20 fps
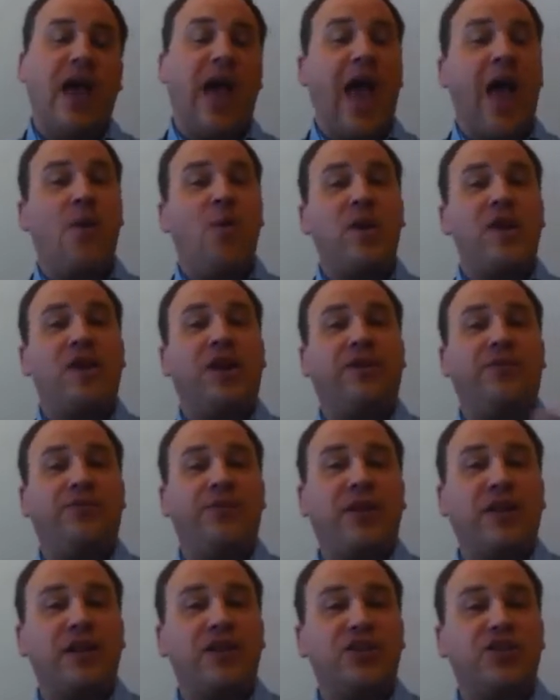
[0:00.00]
And when you get
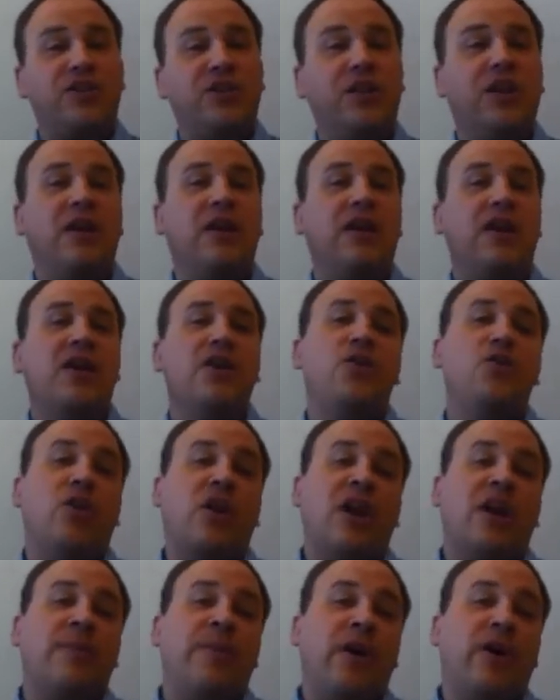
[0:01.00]
finished, you
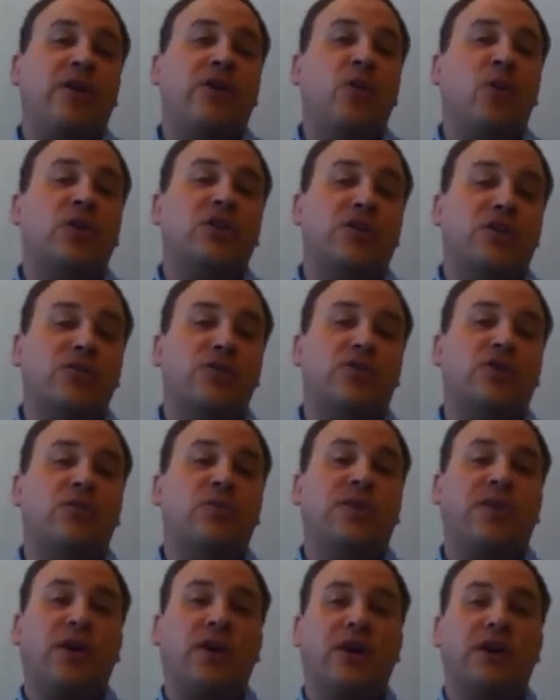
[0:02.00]
can compare your solution
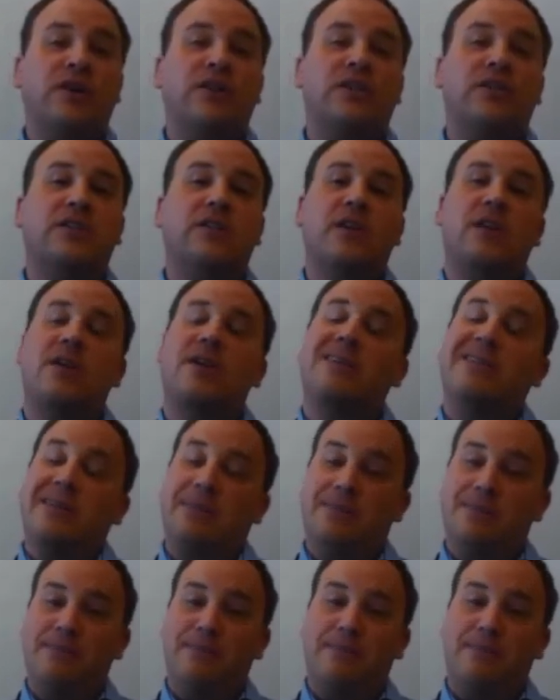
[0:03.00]
with ours.
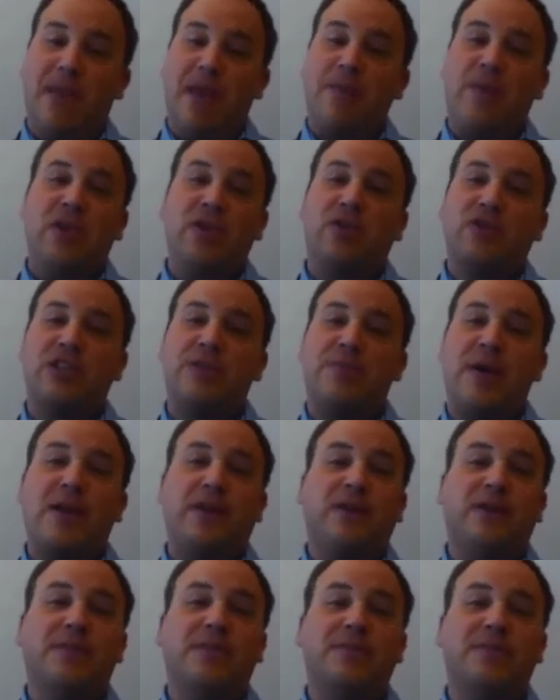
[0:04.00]
Maybe yours is better.